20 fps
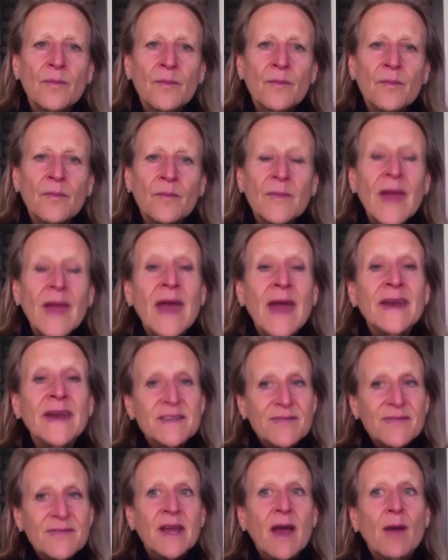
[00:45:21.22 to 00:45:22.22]
And it's
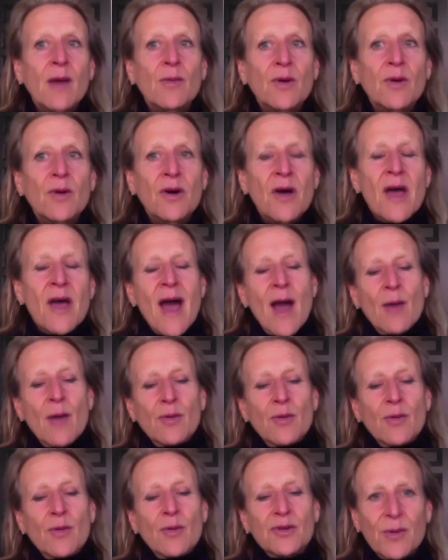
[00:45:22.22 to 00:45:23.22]
funny, I will
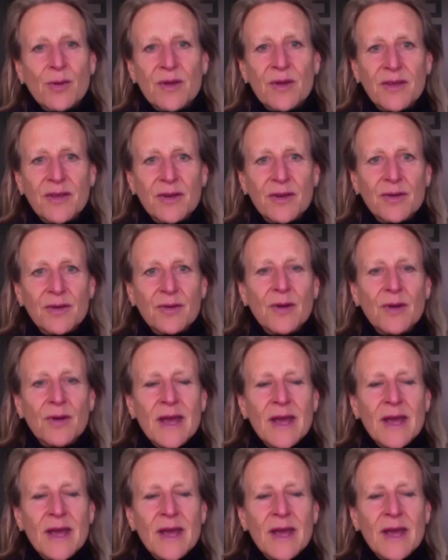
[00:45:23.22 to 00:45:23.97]
share with you